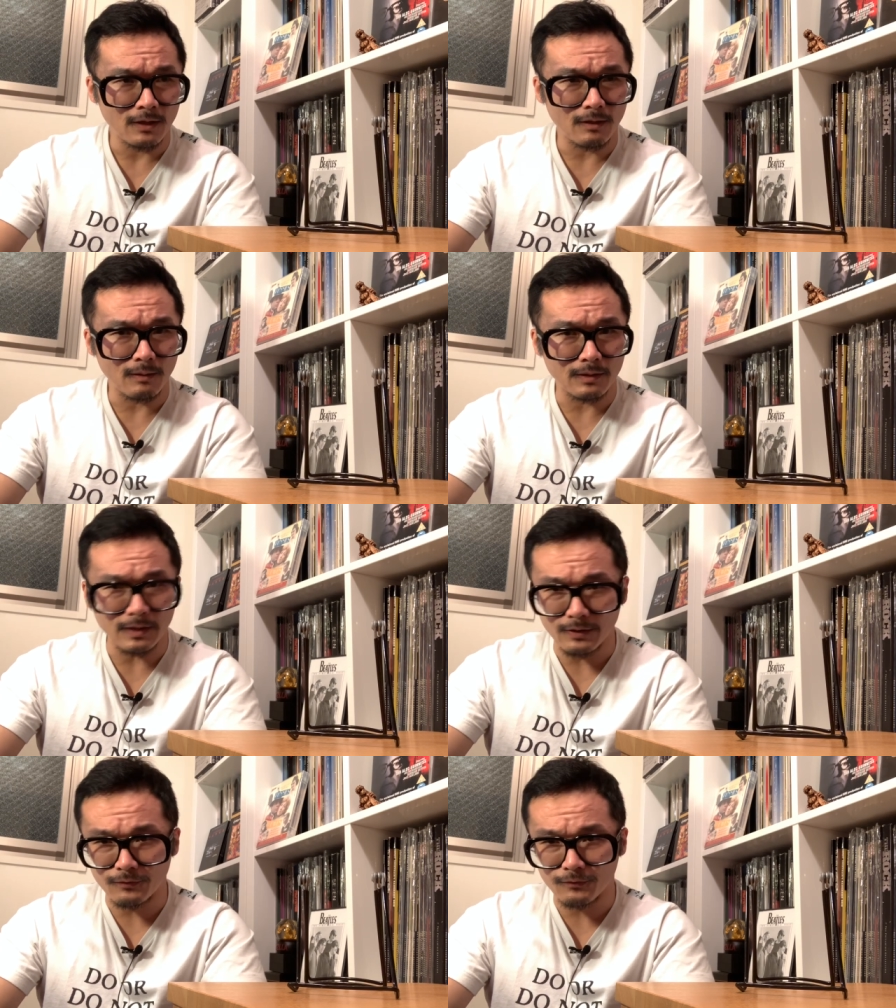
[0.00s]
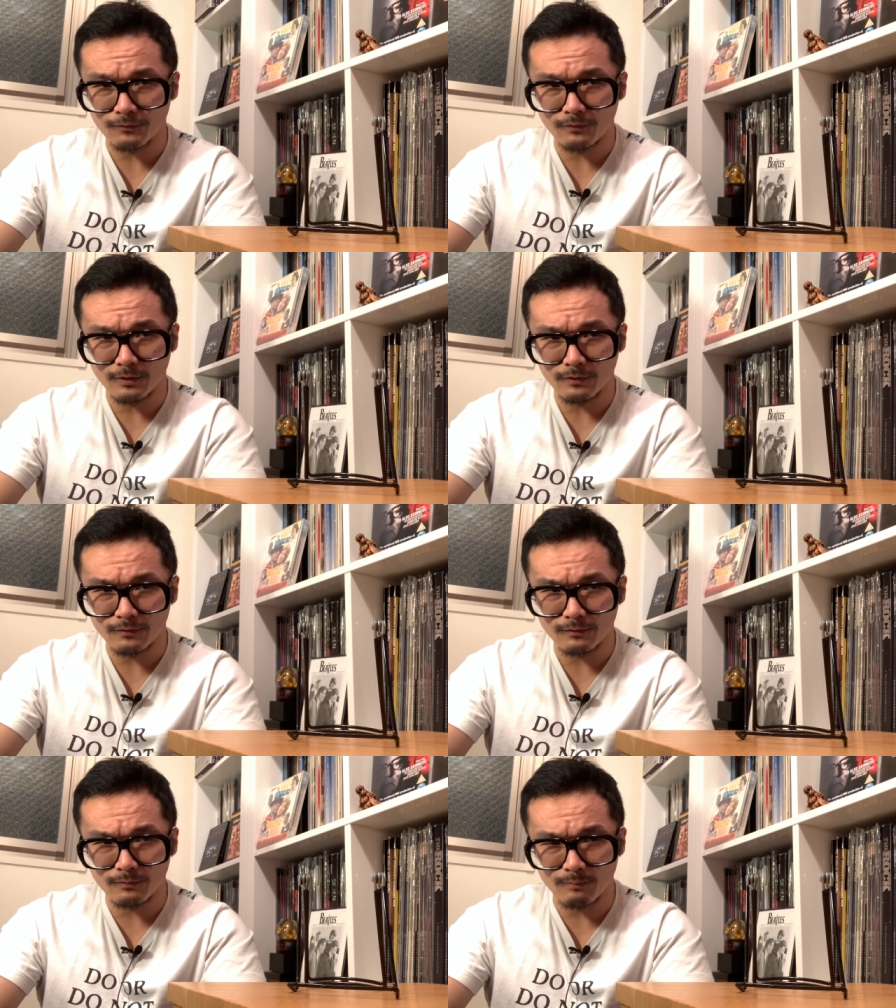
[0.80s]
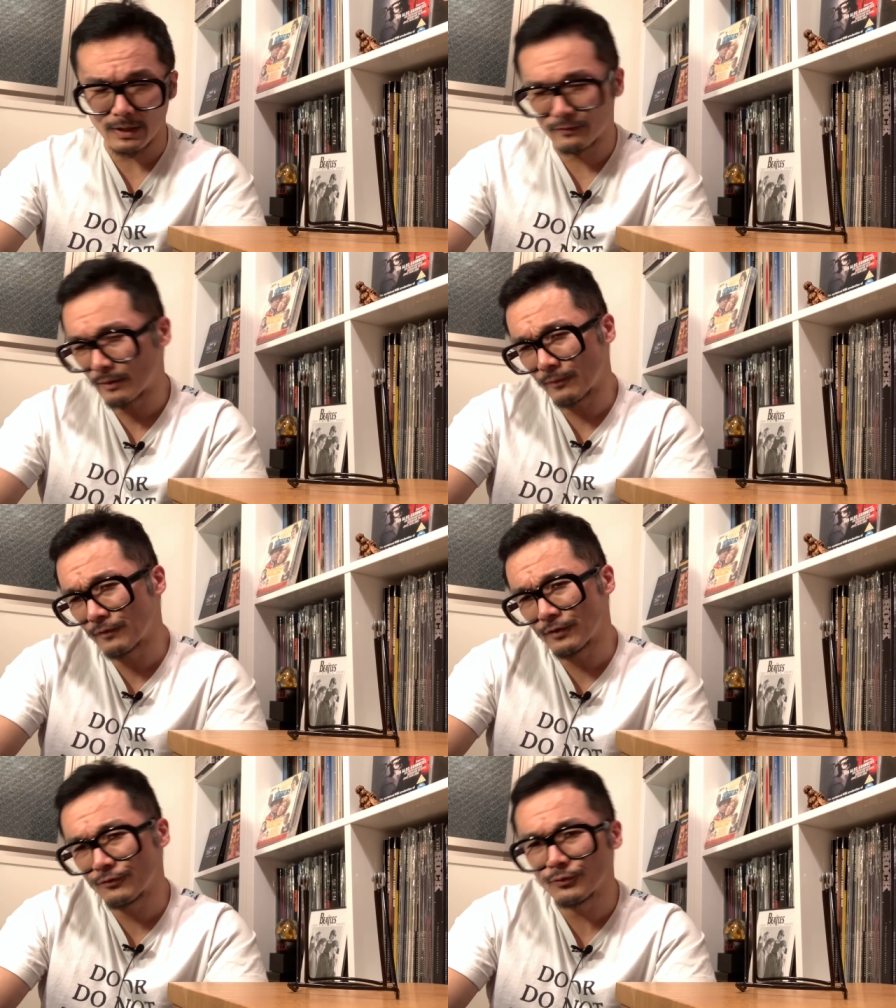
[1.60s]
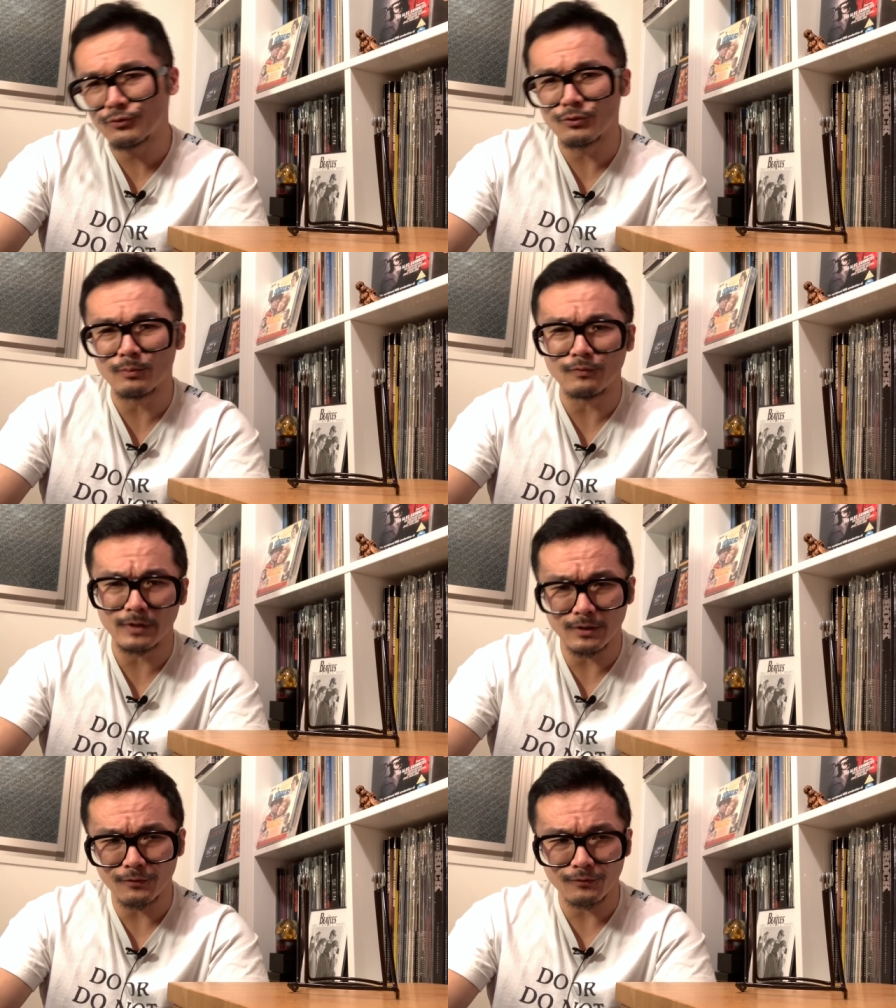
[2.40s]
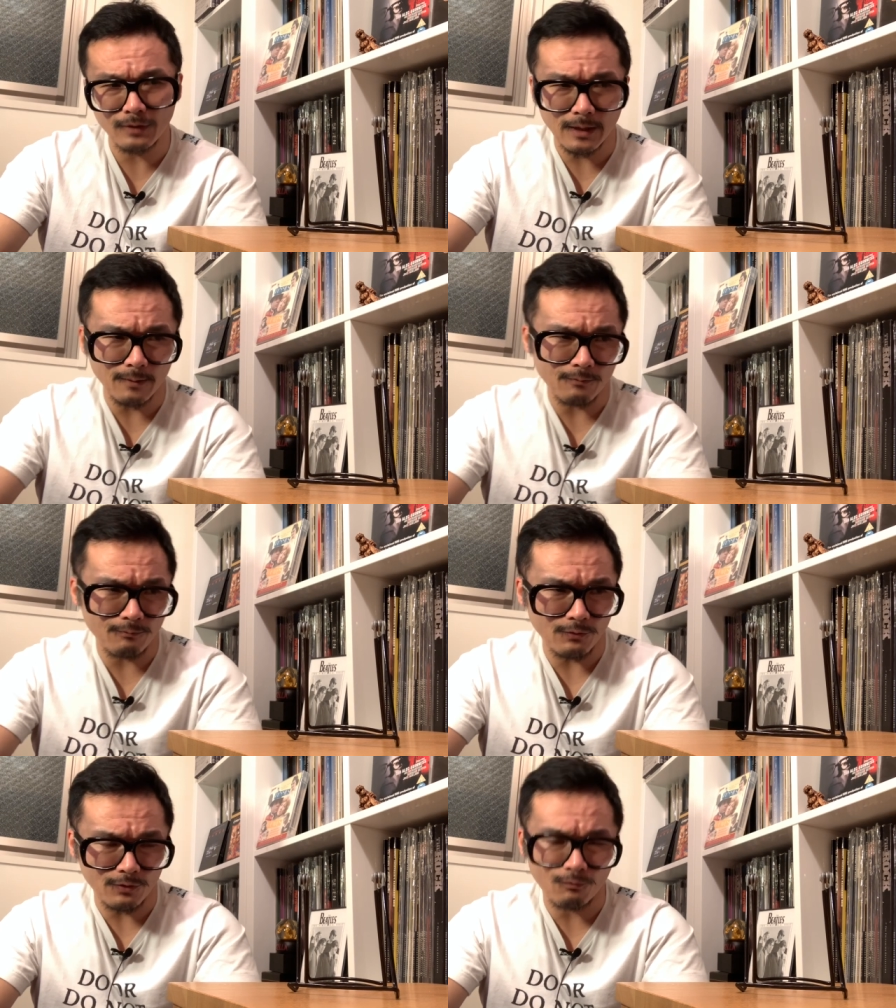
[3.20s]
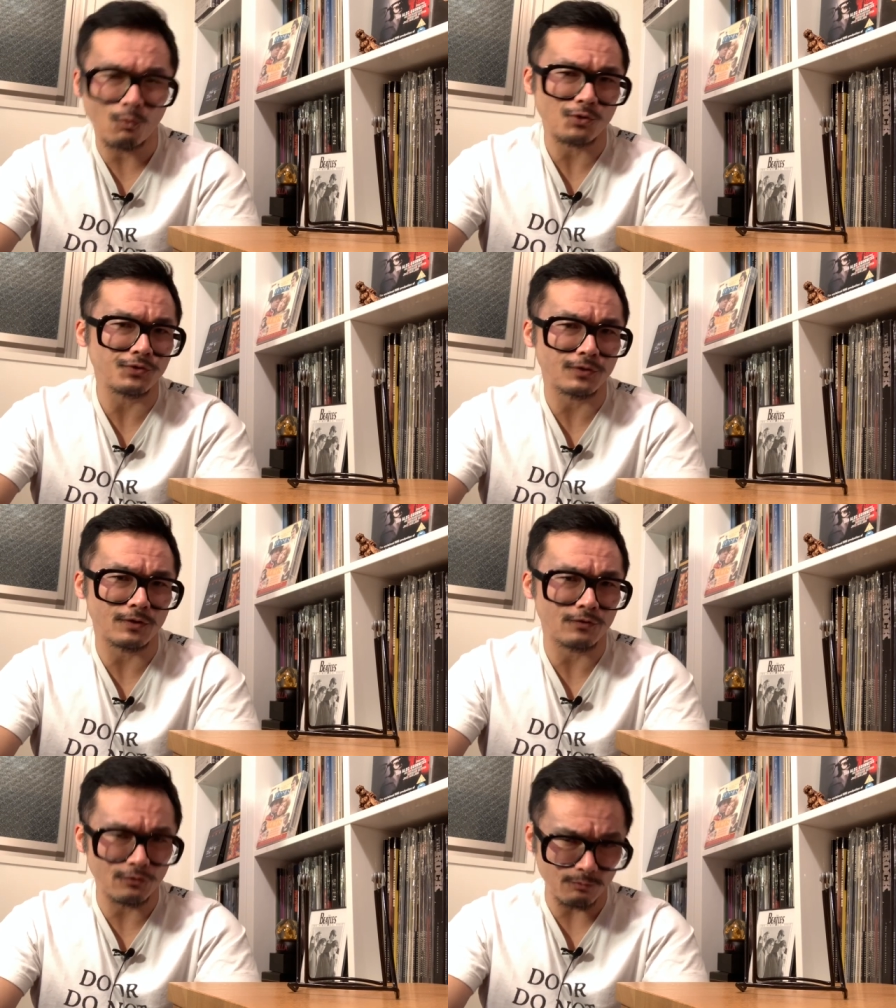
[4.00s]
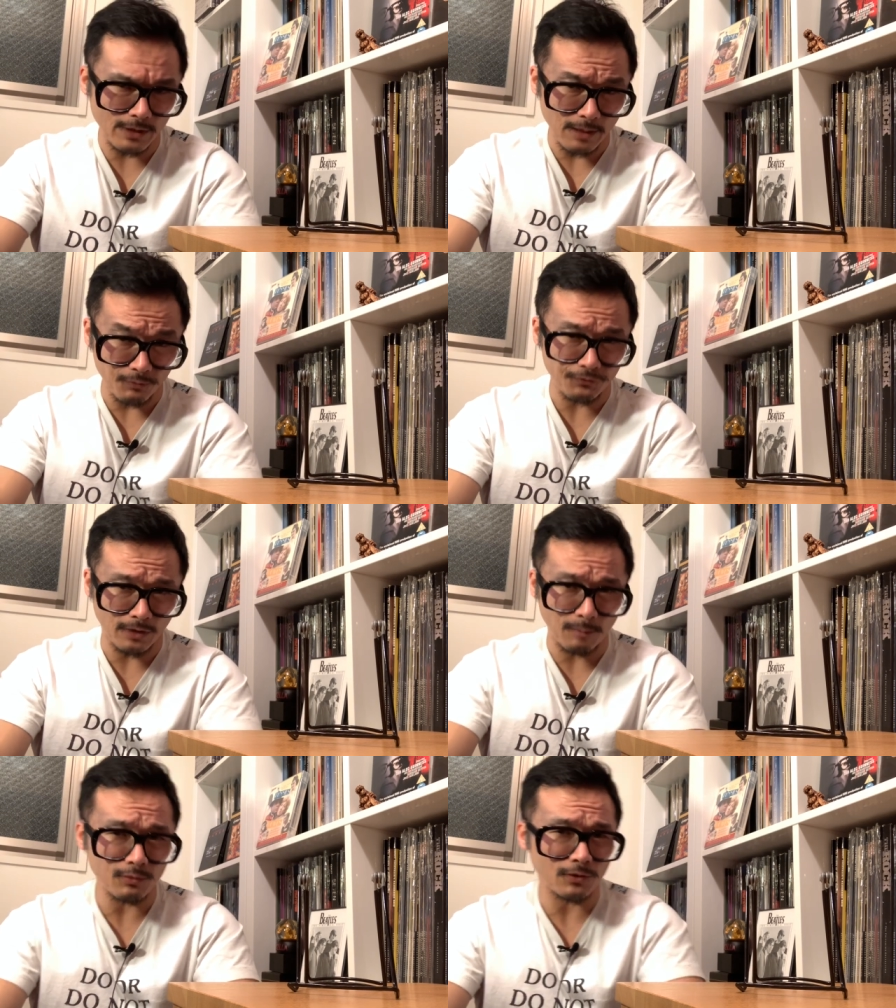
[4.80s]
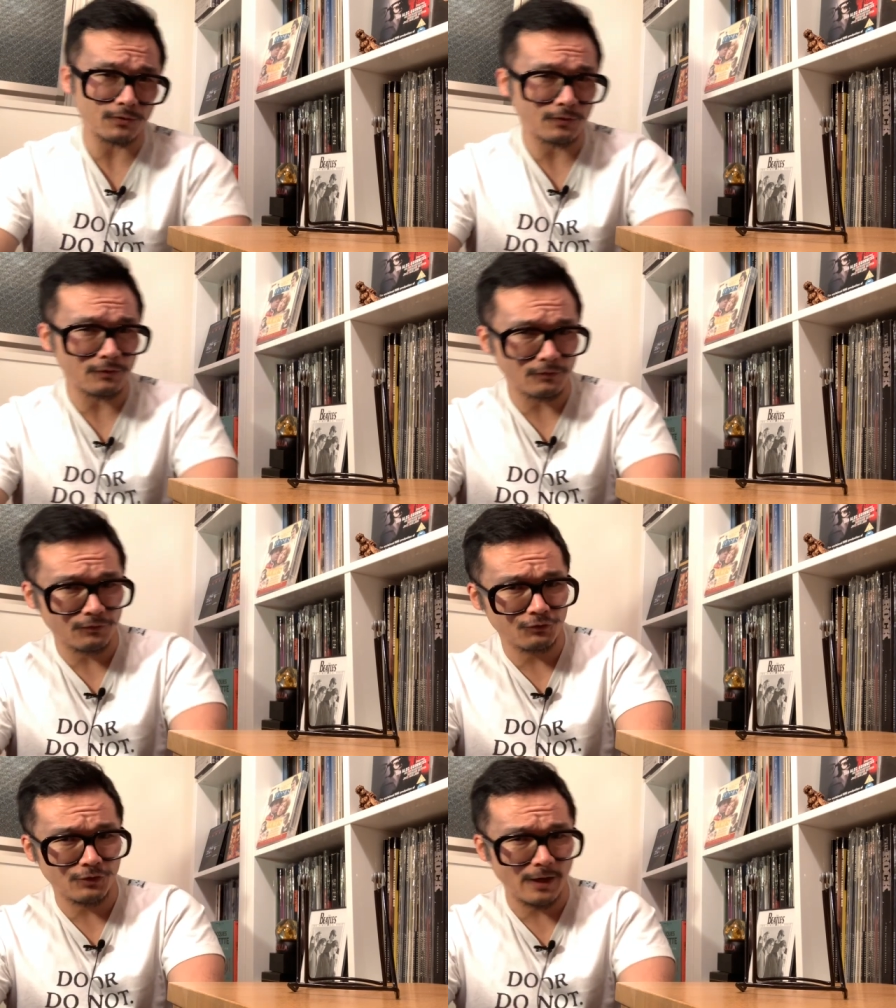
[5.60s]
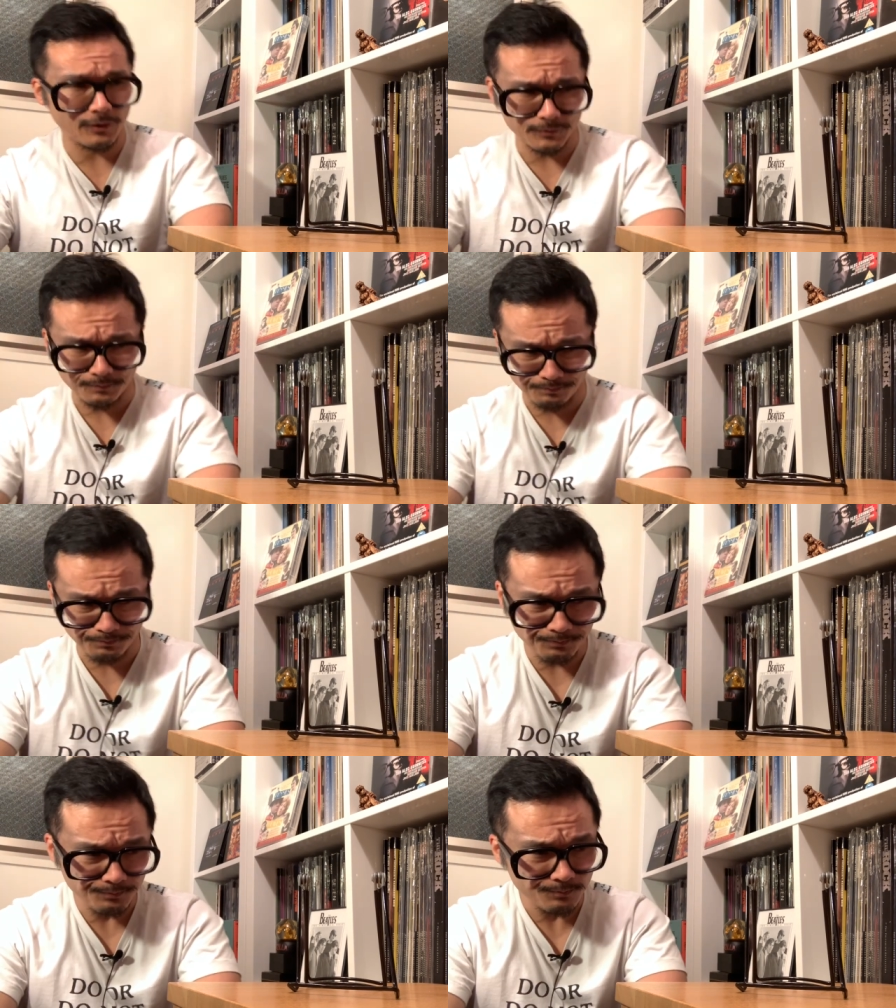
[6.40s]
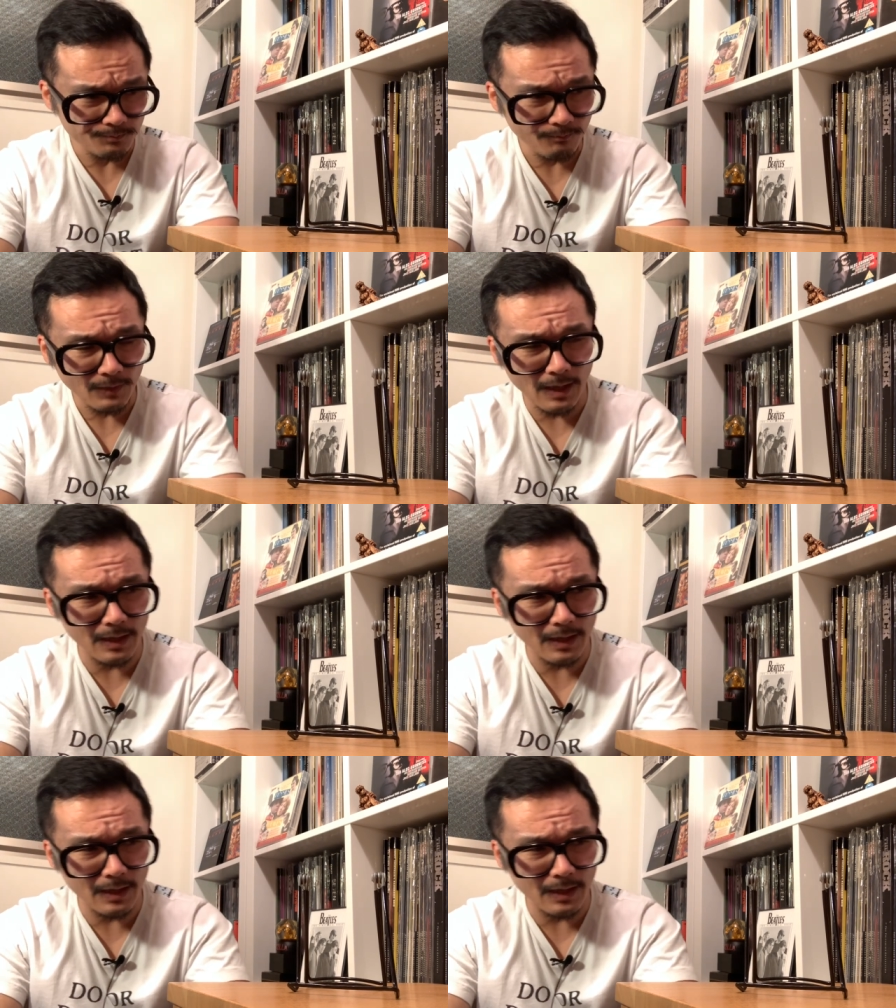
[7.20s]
these uh, some of these YouTube videos that I'm very fortunate to be able to upload to this channel. And